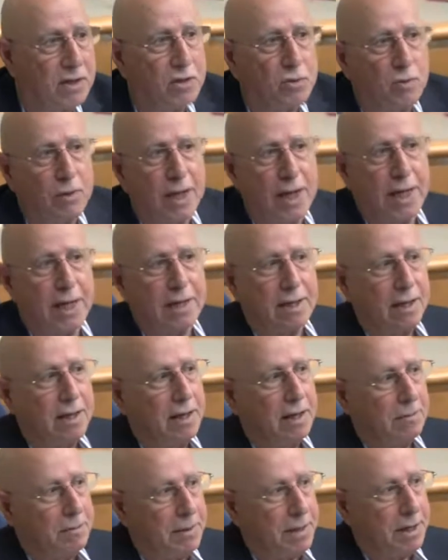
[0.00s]
its weight
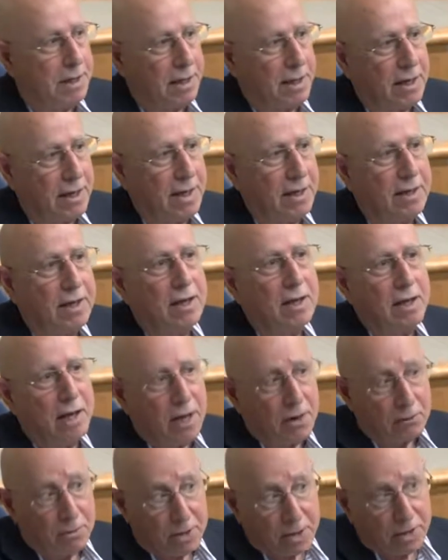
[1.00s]
behind
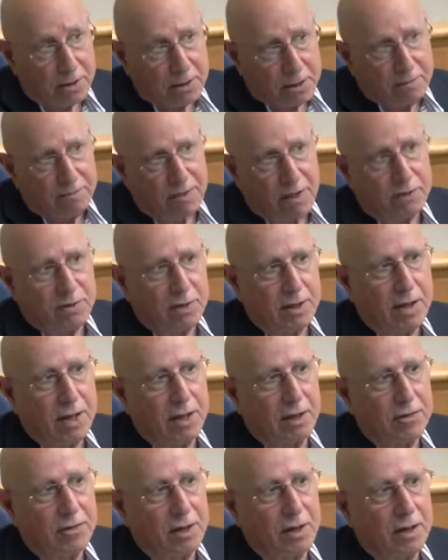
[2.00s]
a real
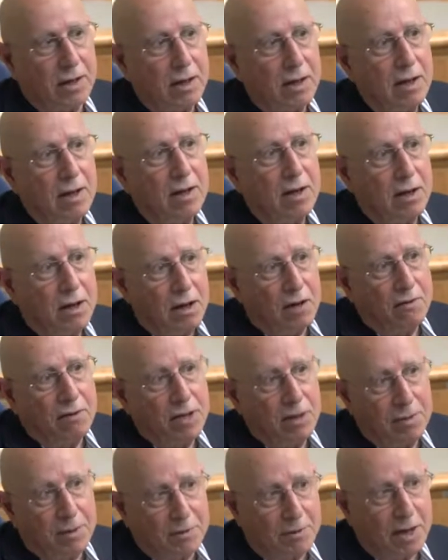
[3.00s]
investigation of
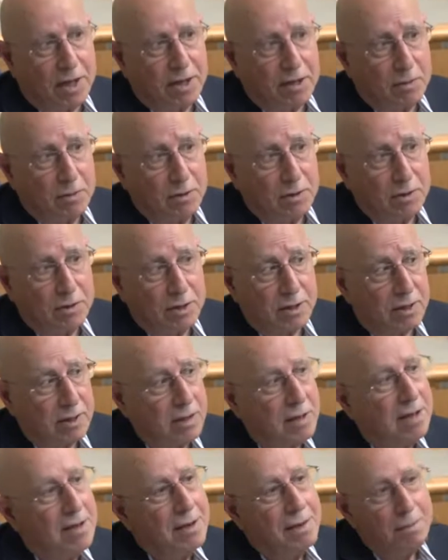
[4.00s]
human rights abuses
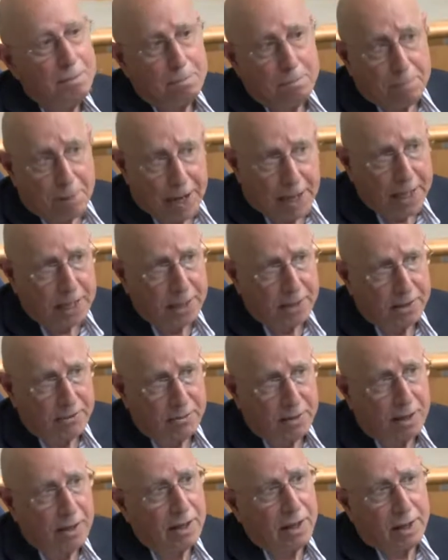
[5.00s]
by
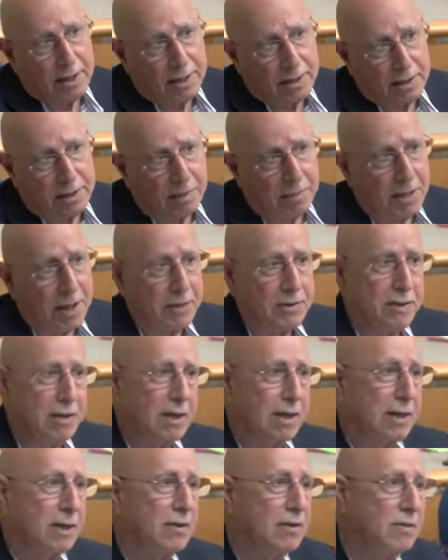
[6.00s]
Israel against the
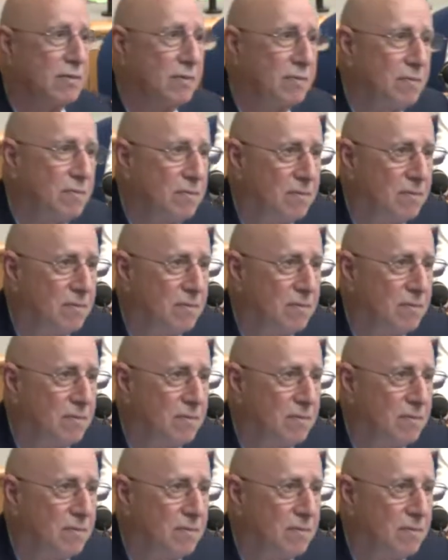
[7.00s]
Palestinians?